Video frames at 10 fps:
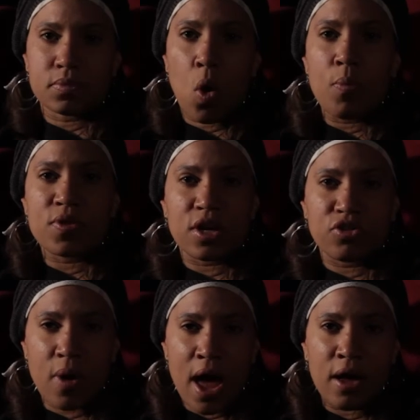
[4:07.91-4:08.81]

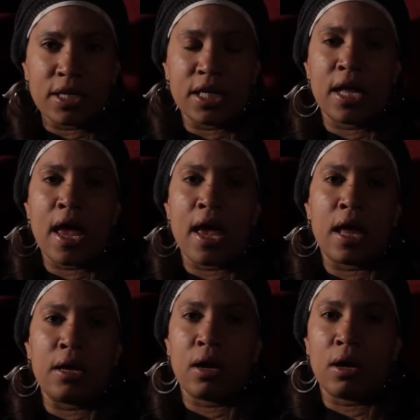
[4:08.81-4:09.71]
homosexuality
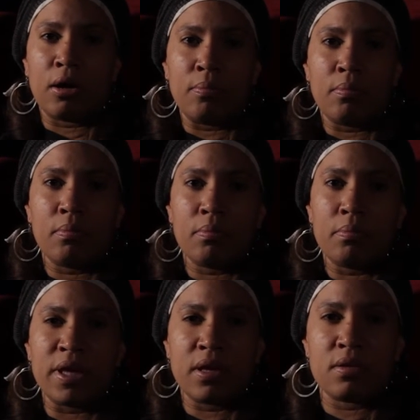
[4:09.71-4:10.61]
and um,
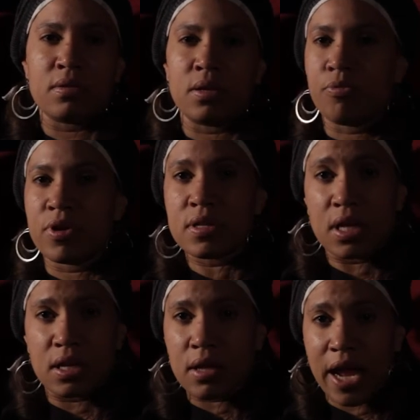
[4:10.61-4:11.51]
because in
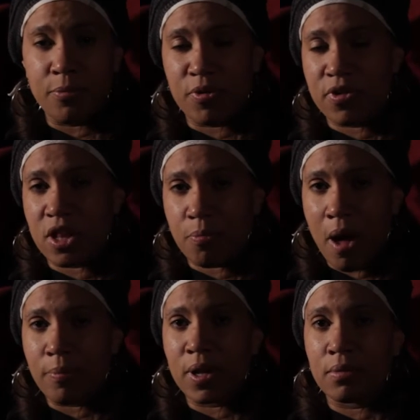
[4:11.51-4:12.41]
prison, 80% of
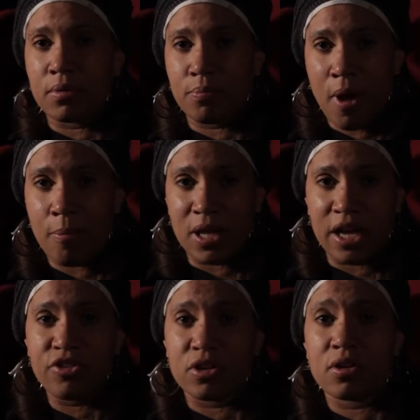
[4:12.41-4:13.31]
the
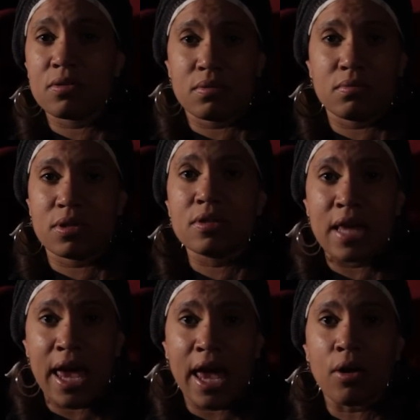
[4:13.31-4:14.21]
population is, is
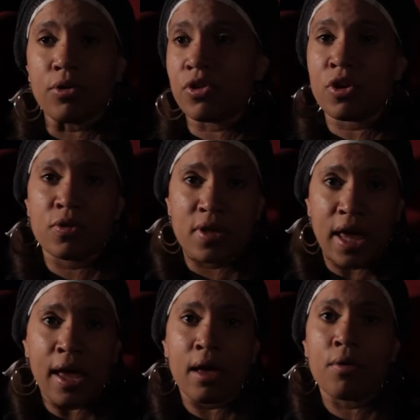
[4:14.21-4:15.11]
gay or turns
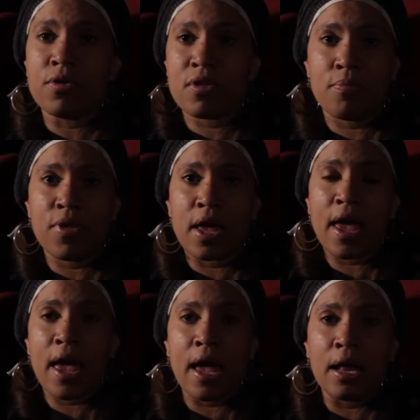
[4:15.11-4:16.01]
gay or something
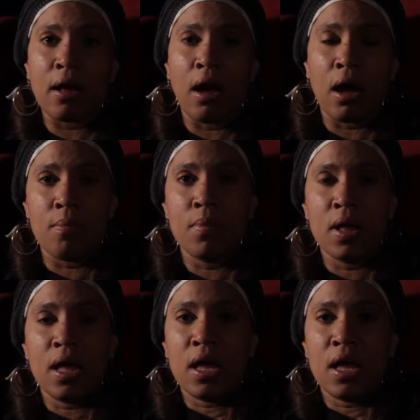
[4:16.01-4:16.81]
and um,